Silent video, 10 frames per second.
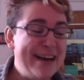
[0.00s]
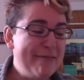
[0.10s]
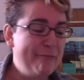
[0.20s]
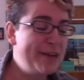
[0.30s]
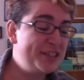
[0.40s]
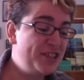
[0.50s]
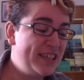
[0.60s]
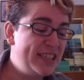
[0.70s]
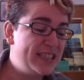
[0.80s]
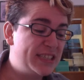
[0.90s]
which
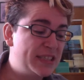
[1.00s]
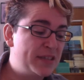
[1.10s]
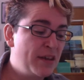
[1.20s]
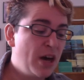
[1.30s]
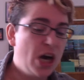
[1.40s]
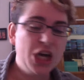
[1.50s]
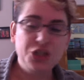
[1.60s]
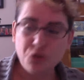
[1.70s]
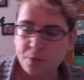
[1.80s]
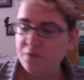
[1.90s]
is a
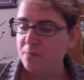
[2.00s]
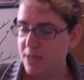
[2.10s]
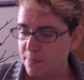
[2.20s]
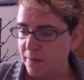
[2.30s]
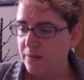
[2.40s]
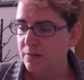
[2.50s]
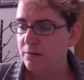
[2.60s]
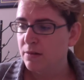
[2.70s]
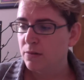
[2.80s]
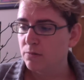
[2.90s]
group of
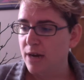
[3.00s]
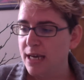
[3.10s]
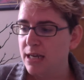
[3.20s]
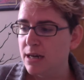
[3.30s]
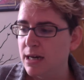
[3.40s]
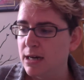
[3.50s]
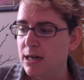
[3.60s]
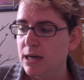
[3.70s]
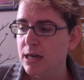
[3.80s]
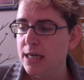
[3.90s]
people, right,
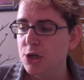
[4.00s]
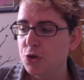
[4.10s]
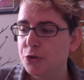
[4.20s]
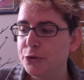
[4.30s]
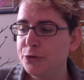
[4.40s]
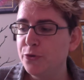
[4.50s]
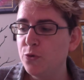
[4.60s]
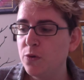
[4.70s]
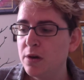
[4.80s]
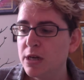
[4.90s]

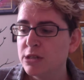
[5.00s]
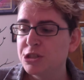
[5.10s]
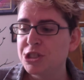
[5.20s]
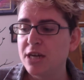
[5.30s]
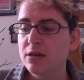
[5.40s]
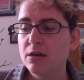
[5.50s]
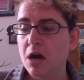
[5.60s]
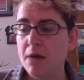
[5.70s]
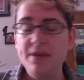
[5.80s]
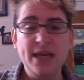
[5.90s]
who share
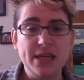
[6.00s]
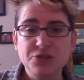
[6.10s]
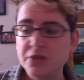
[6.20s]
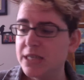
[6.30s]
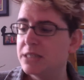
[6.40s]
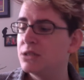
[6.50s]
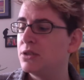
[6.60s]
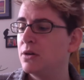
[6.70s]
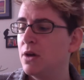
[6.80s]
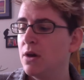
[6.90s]
common
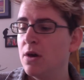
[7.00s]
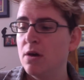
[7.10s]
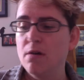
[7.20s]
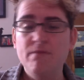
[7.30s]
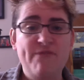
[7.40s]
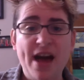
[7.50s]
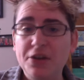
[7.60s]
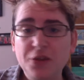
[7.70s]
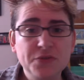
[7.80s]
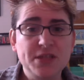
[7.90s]
interest,
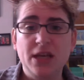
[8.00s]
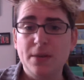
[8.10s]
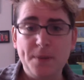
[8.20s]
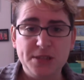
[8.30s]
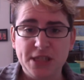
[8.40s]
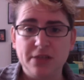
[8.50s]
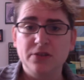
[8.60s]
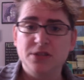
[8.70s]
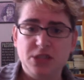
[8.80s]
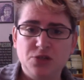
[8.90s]
values in a
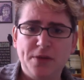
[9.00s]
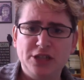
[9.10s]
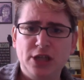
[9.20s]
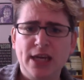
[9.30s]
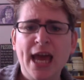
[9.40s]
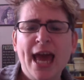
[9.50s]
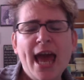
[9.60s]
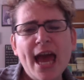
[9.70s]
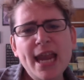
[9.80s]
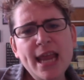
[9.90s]
particular situation.
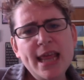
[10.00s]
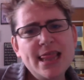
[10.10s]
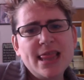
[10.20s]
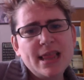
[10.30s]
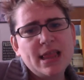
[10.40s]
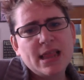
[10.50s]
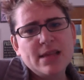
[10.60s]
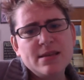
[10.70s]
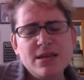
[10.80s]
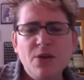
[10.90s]
And
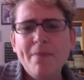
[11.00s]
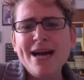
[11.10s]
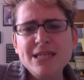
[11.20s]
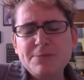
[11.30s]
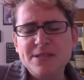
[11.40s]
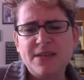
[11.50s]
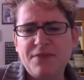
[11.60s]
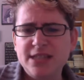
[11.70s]
my specific